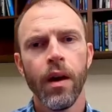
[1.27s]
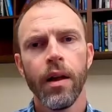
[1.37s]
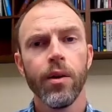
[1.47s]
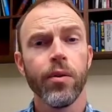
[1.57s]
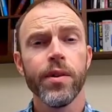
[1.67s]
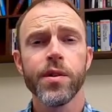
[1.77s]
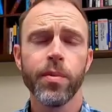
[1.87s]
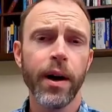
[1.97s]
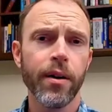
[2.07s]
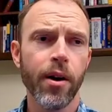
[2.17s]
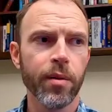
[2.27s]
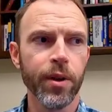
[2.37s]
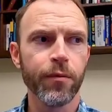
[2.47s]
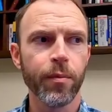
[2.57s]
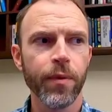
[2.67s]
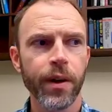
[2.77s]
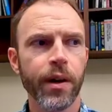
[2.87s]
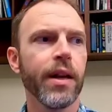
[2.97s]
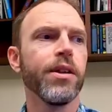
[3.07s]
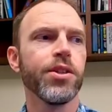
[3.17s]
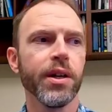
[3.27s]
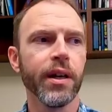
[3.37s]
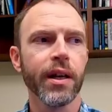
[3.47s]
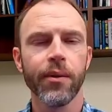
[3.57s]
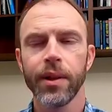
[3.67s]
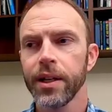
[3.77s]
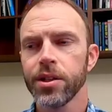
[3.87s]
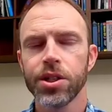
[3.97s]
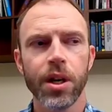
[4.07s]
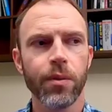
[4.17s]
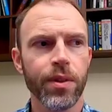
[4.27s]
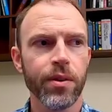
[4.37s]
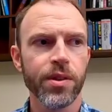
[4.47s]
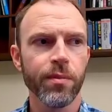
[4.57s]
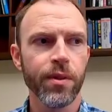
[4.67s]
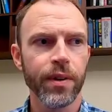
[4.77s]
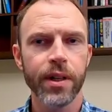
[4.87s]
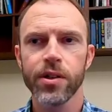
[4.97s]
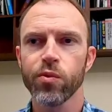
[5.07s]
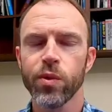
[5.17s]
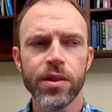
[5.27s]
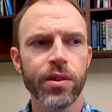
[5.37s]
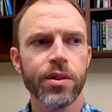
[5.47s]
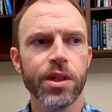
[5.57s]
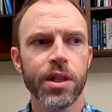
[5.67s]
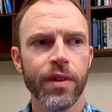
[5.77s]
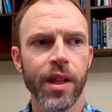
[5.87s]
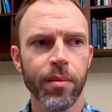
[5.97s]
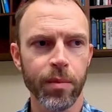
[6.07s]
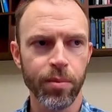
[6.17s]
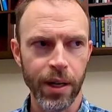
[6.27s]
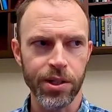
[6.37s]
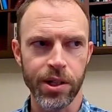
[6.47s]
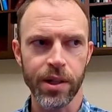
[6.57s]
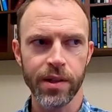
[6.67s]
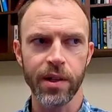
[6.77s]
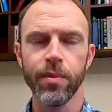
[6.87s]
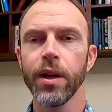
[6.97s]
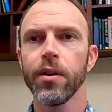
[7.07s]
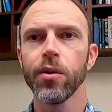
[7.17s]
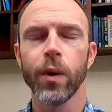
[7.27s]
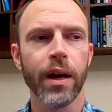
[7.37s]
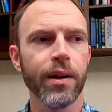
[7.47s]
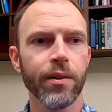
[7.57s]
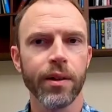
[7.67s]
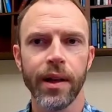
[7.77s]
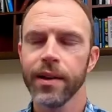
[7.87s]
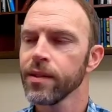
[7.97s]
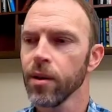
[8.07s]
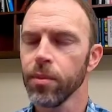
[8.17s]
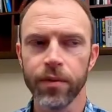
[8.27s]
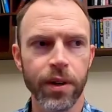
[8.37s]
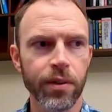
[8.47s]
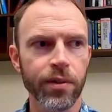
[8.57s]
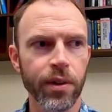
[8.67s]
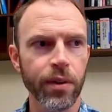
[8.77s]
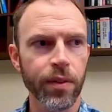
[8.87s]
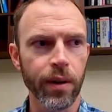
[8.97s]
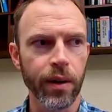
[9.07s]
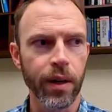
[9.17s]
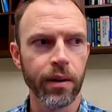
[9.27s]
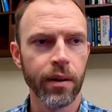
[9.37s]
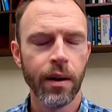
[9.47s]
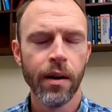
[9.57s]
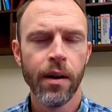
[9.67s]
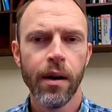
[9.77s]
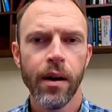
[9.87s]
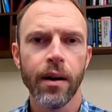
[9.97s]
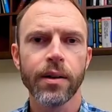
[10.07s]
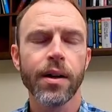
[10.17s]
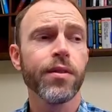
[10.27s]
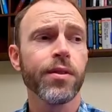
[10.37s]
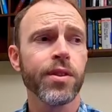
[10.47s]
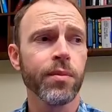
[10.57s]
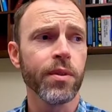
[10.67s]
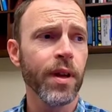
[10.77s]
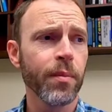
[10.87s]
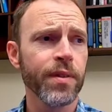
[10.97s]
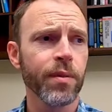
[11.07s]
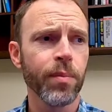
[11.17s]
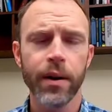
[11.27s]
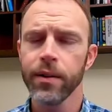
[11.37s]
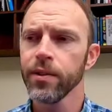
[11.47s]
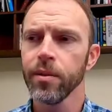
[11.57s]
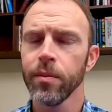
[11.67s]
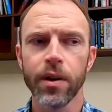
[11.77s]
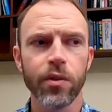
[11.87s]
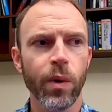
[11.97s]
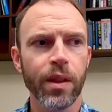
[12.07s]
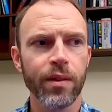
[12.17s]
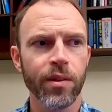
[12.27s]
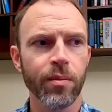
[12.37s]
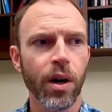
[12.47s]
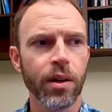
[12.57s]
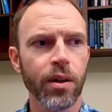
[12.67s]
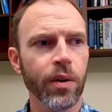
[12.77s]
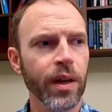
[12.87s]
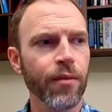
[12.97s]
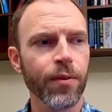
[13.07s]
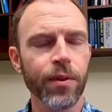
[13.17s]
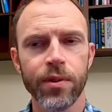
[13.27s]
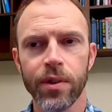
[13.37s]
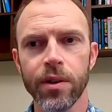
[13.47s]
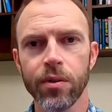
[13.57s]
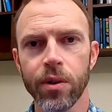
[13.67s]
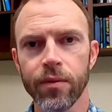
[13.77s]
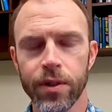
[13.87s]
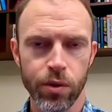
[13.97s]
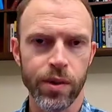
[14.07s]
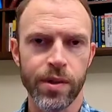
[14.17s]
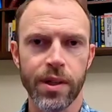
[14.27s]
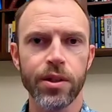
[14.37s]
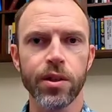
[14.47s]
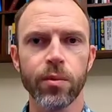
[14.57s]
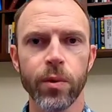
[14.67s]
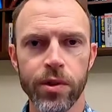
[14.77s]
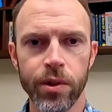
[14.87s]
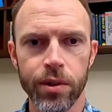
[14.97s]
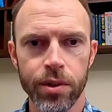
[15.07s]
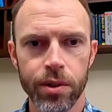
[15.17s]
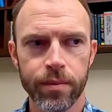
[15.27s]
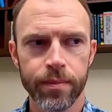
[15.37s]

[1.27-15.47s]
Hello, this is Brian Hardeman from Thunderhead Engineering, and I would like to share with you some of the various research and development projects that have been underway during the last couple of years here at Thunderhead. I'll cover some developments in Pyrosim as well as some ongoing efforts into our visualization research.